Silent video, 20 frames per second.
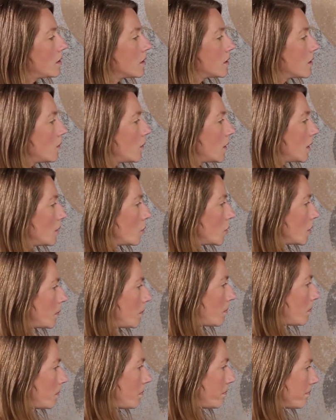so we'll, we'll
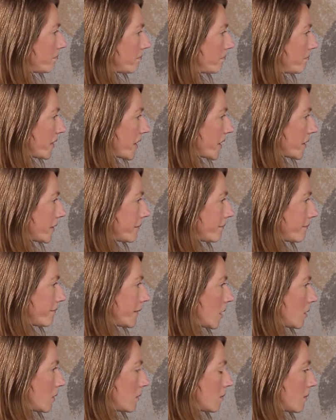we can
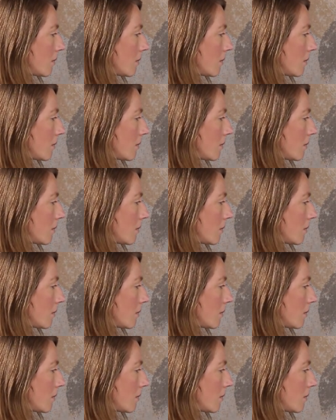you know